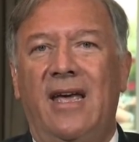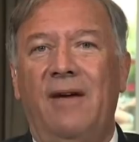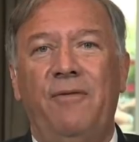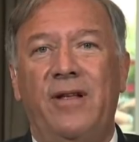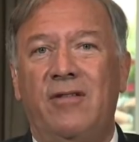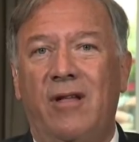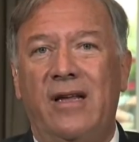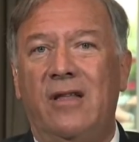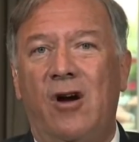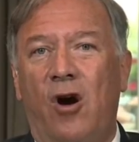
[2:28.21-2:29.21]
If it's
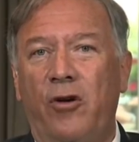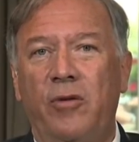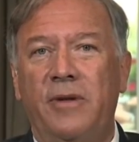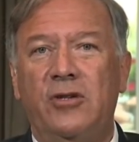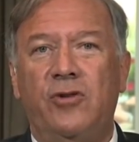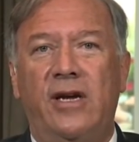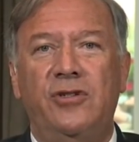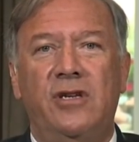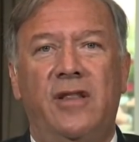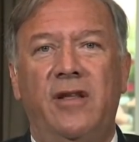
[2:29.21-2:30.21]
like the Carter
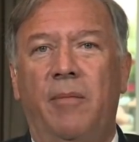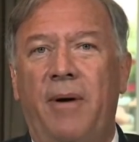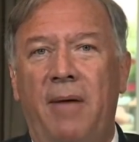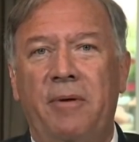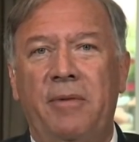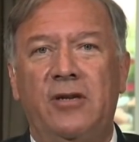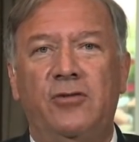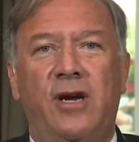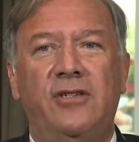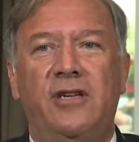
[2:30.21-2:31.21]
administration and the Obama
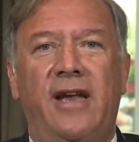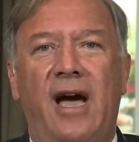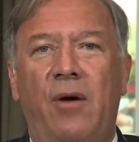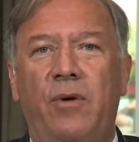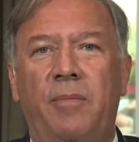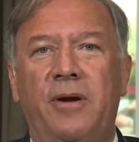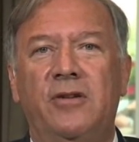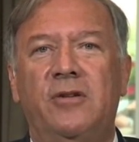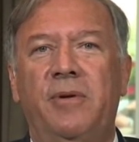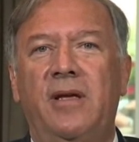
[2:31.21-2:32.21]
administration and now what
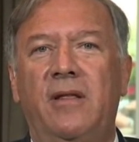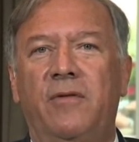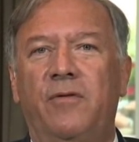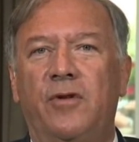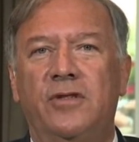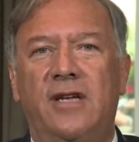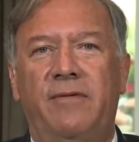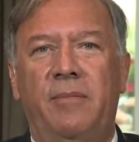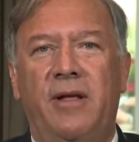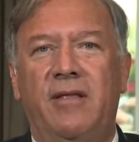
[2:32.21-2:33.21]
appears to be the first
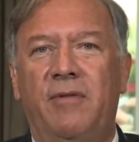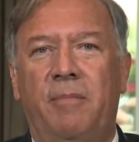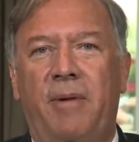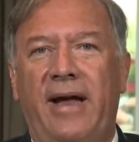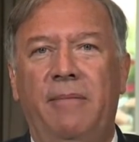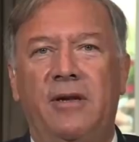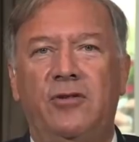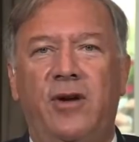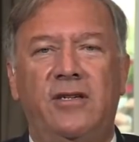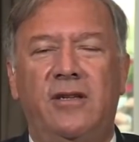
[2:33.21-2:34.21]
7 months of the Biden
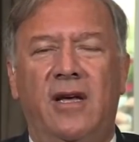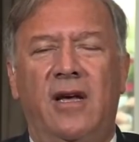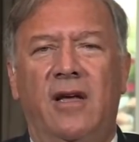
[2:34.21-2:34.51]
administration,